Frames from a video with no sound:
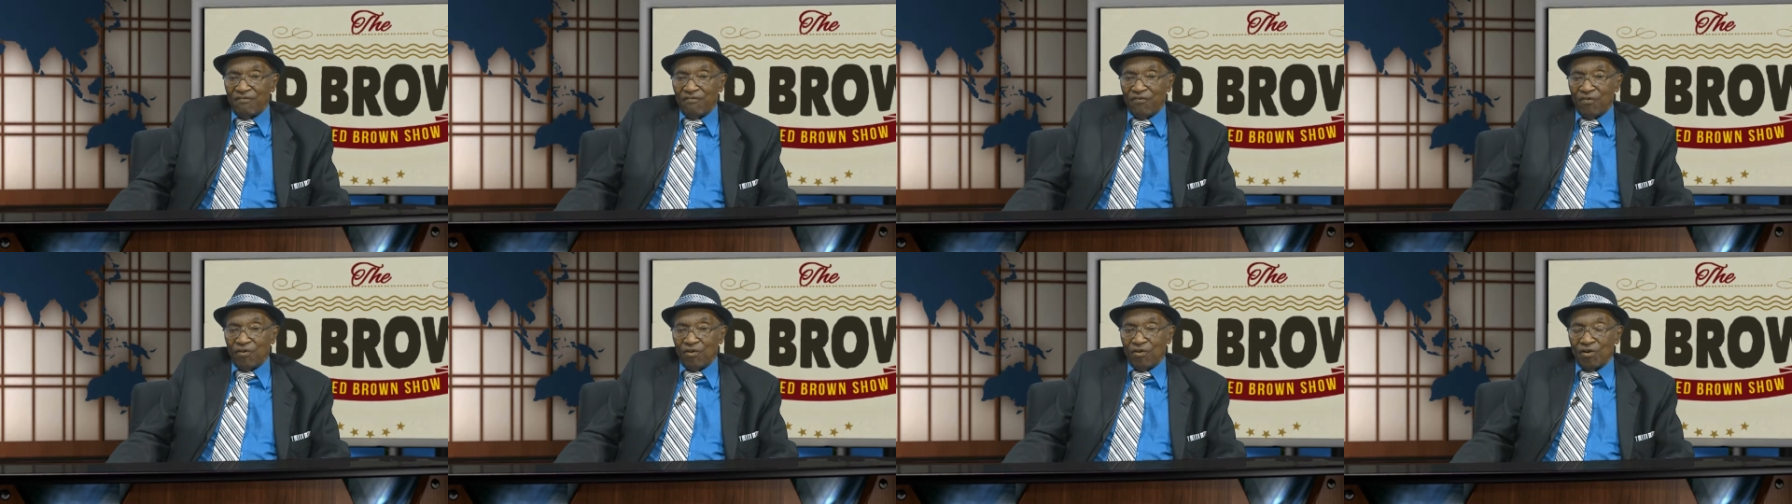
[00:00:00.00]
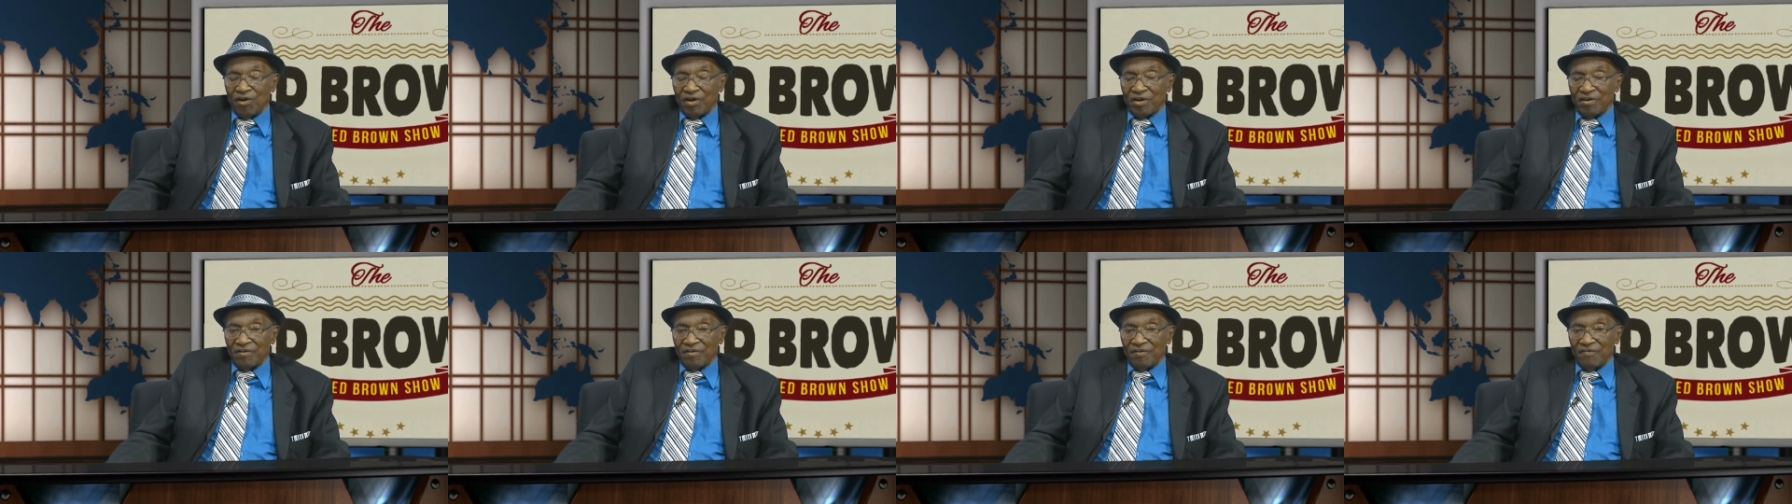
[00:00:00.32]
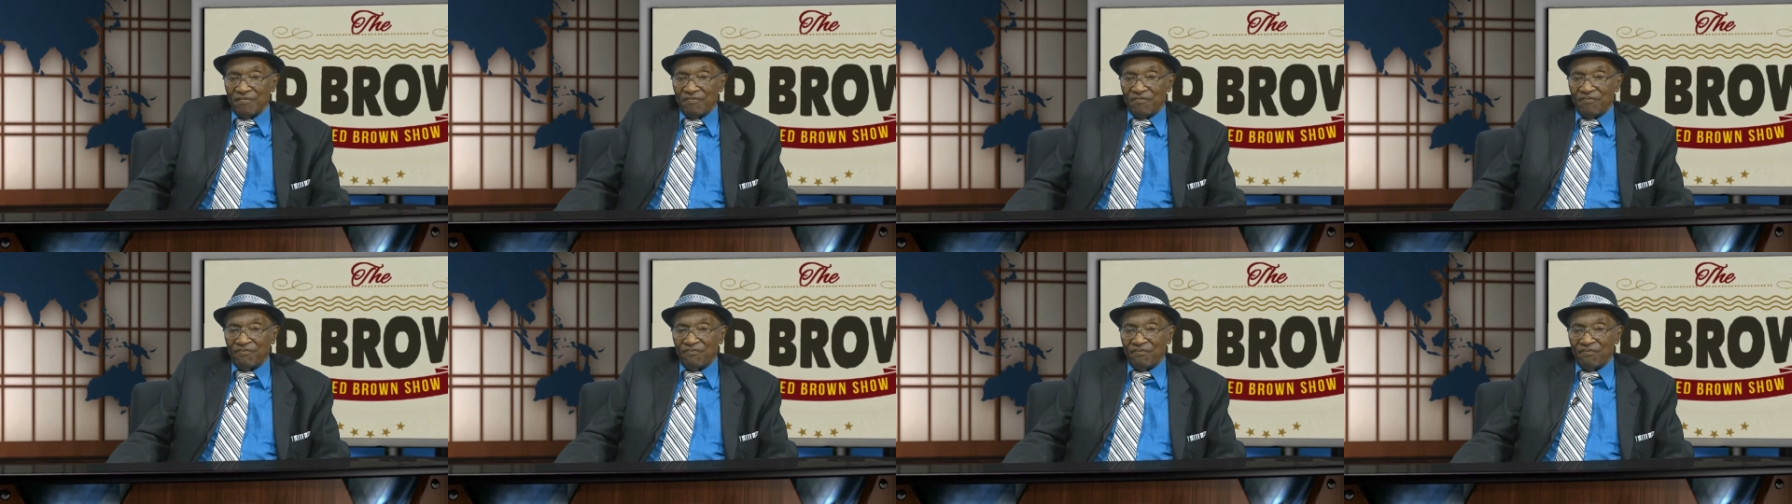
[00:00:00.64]
$400,000,
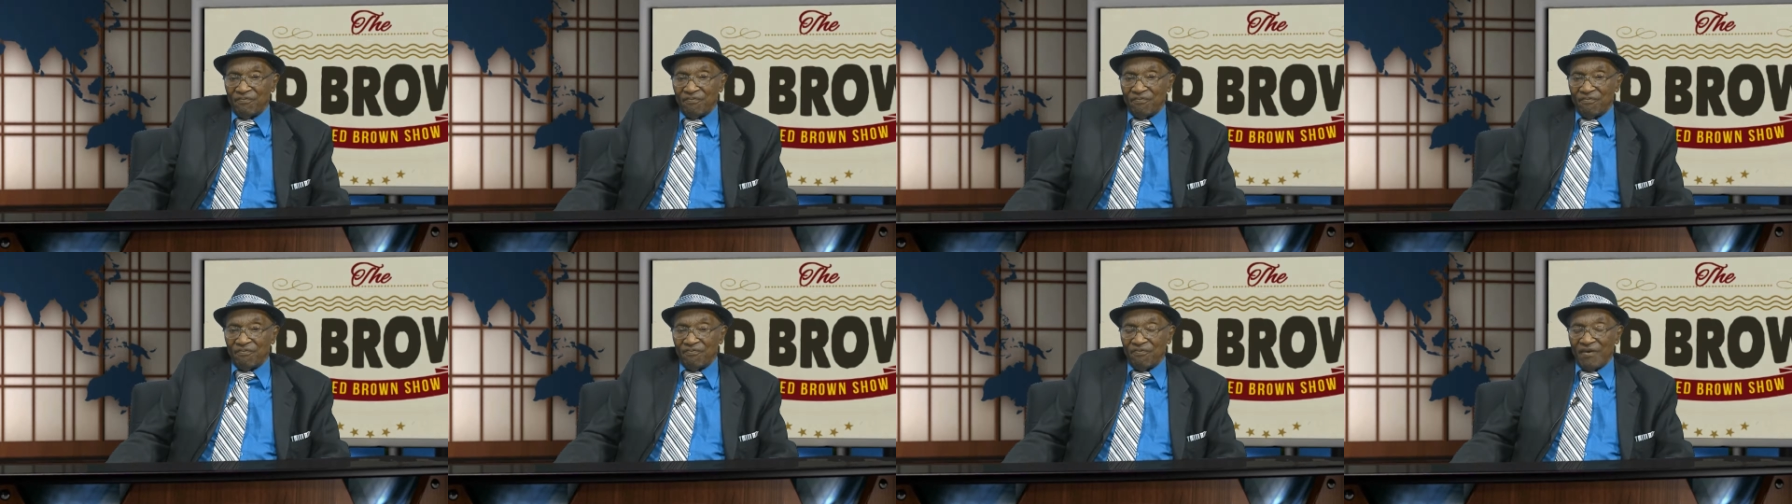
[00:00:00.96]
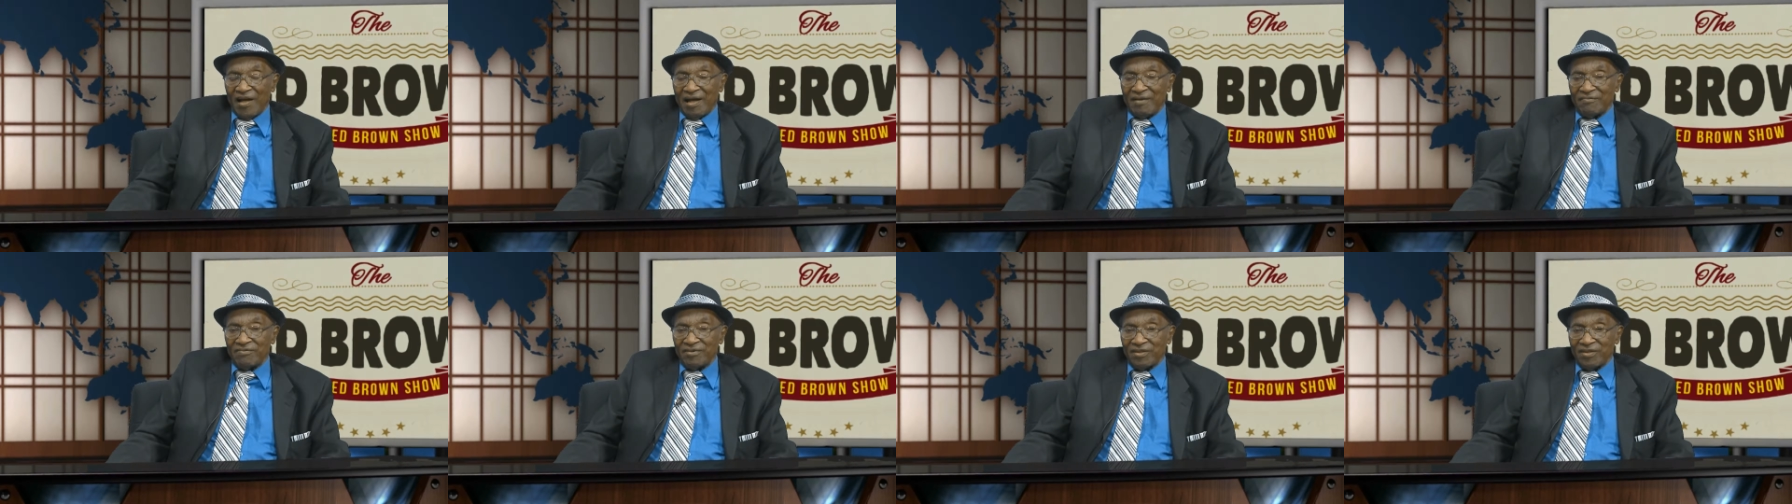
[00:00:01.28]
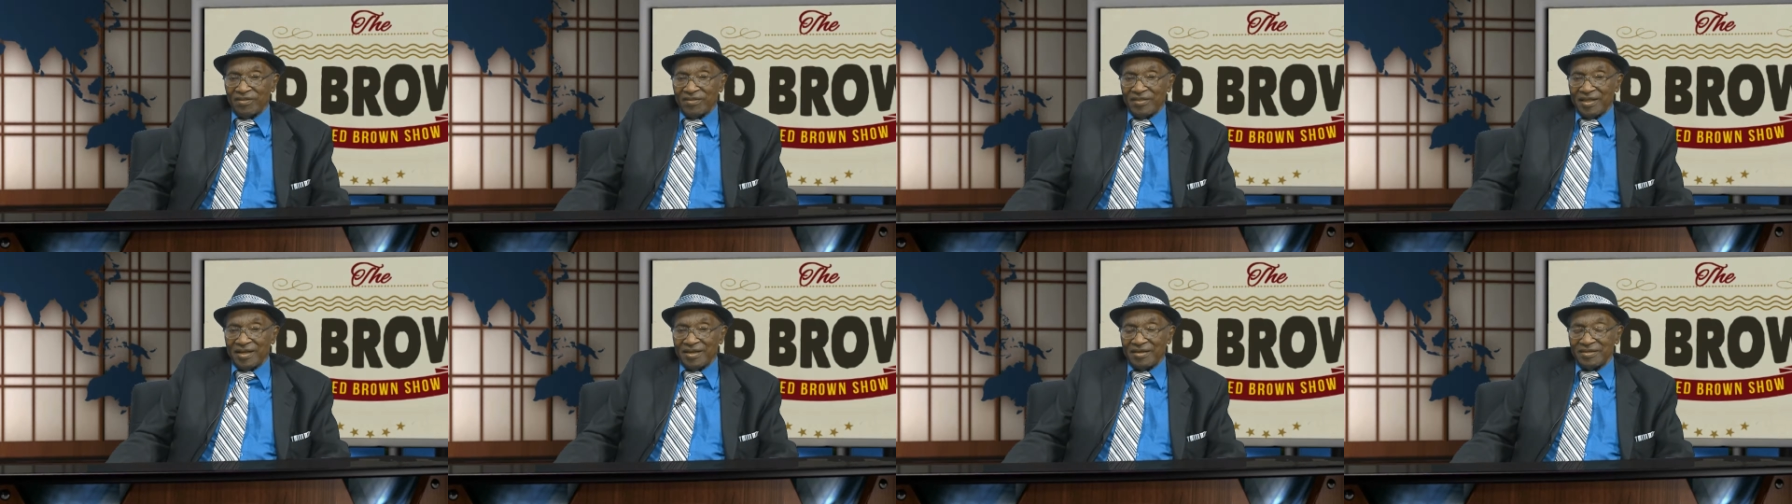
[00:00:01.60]

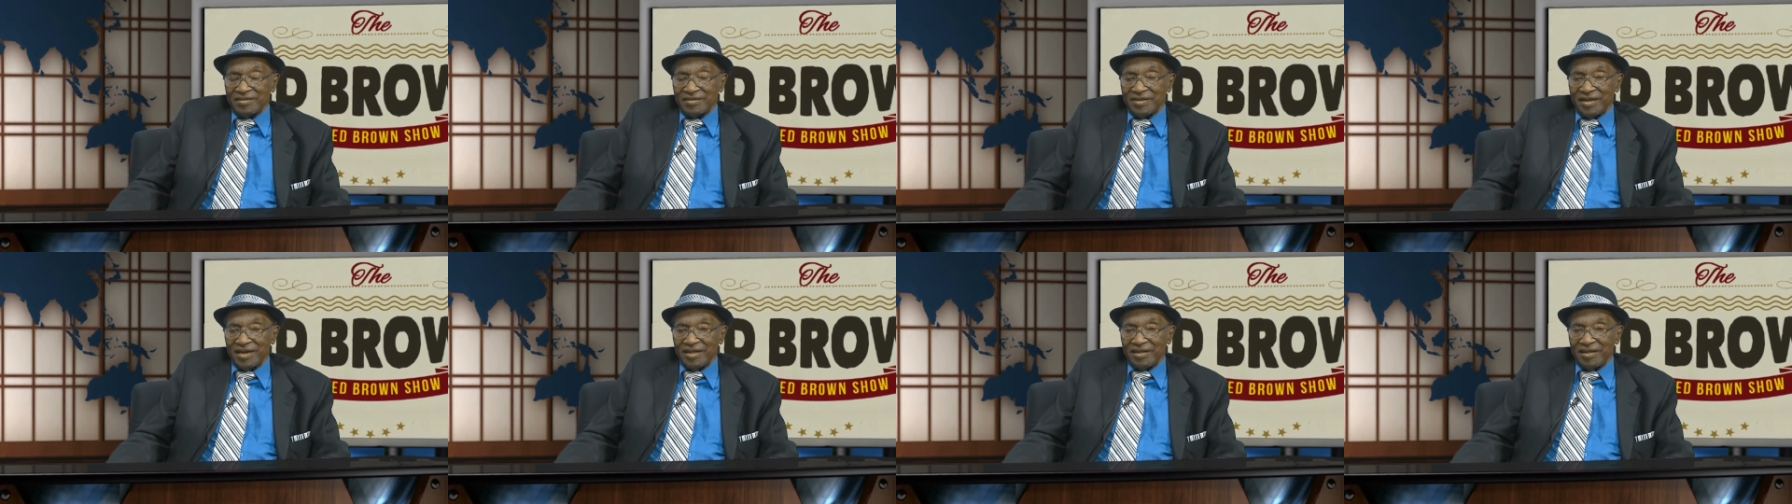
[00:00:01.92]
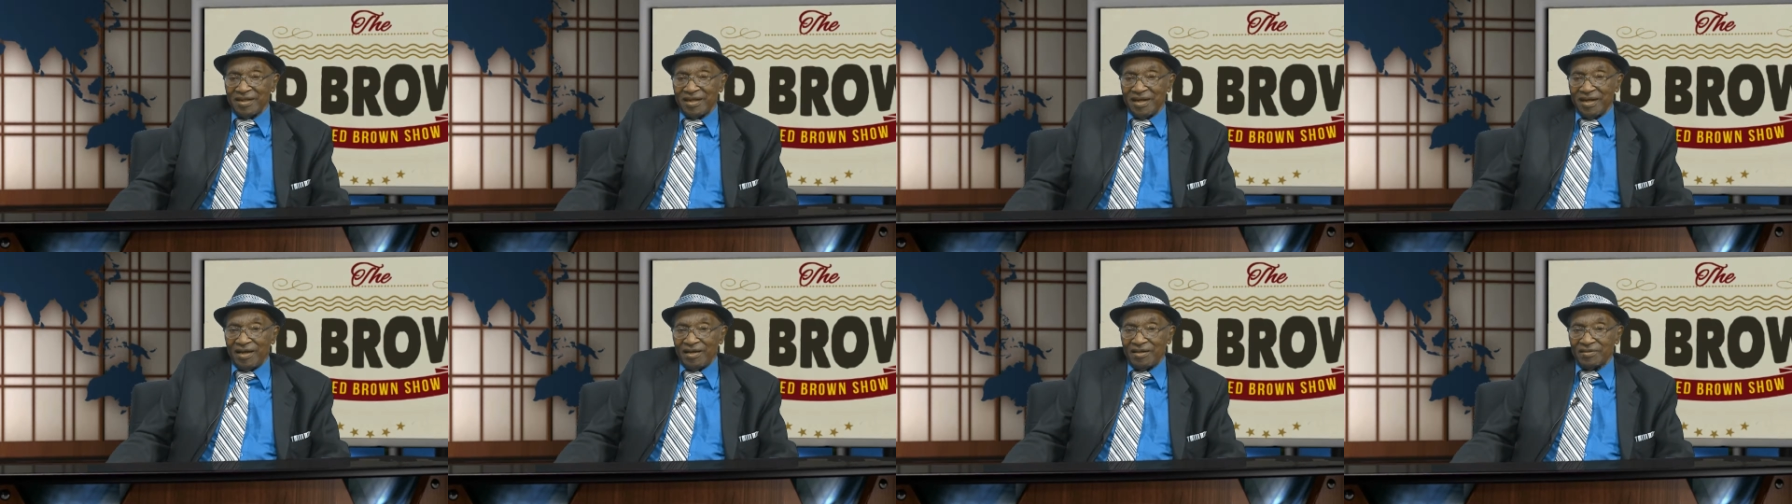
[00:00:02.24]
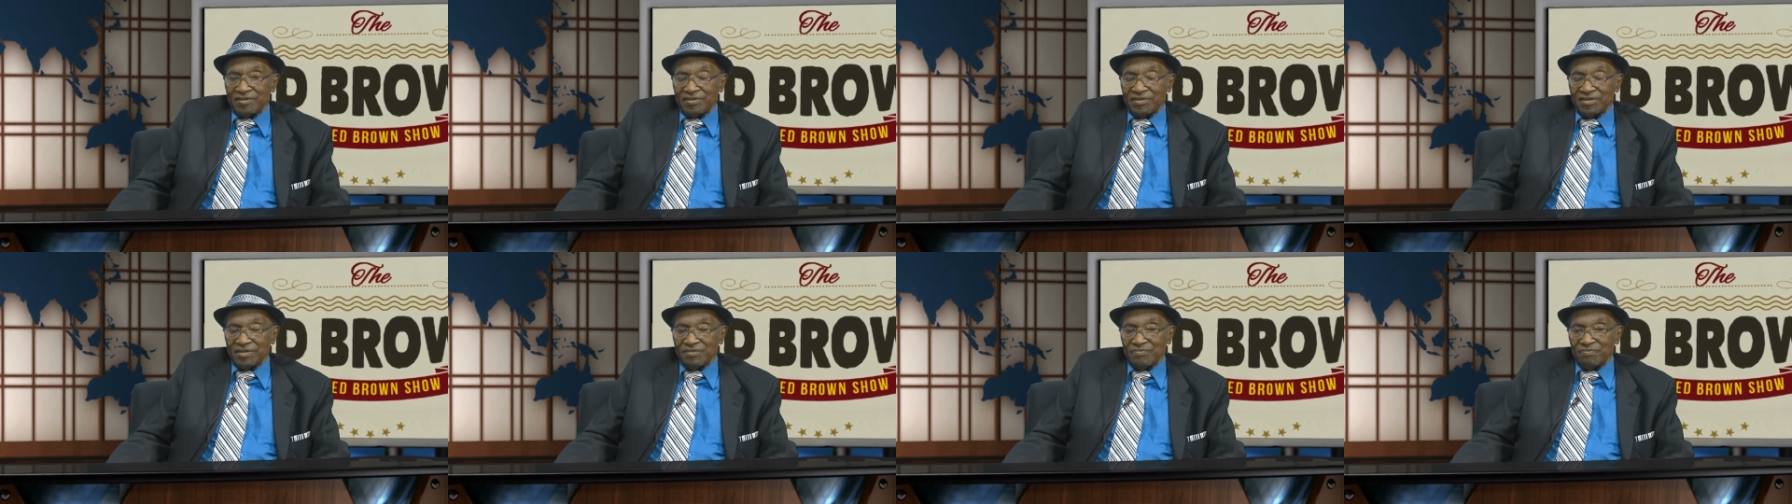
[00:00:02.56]
$500,000
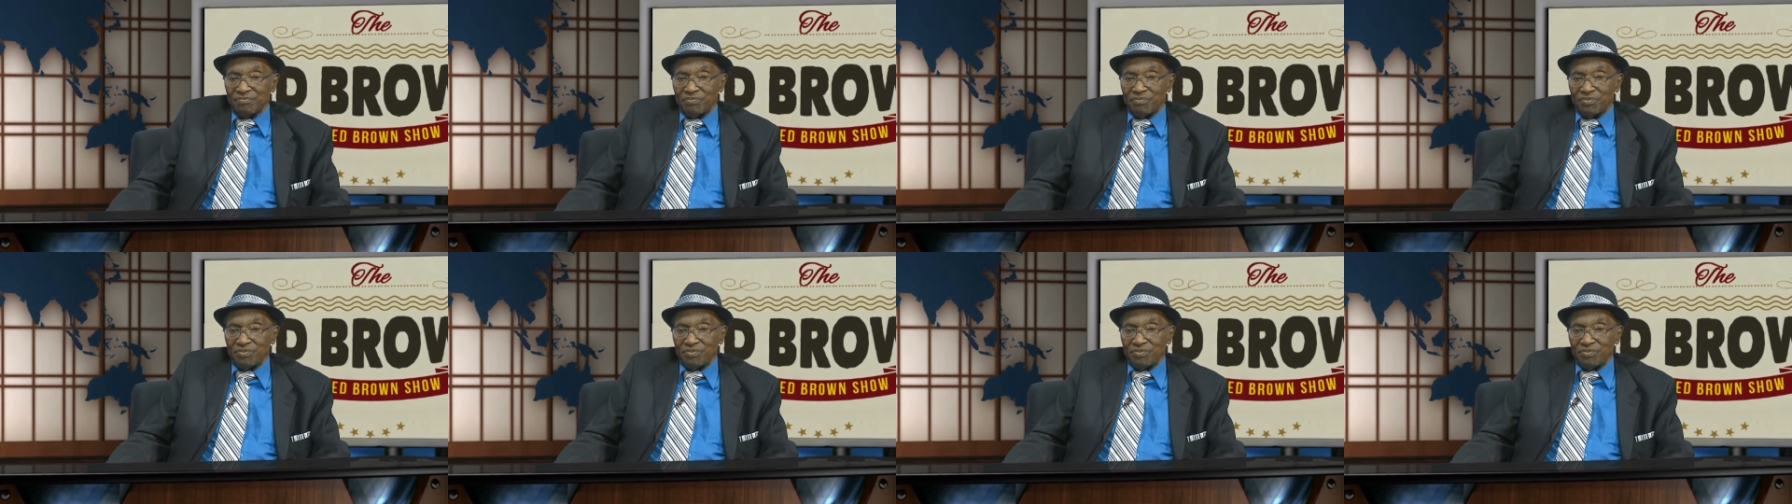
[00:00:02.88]
houses,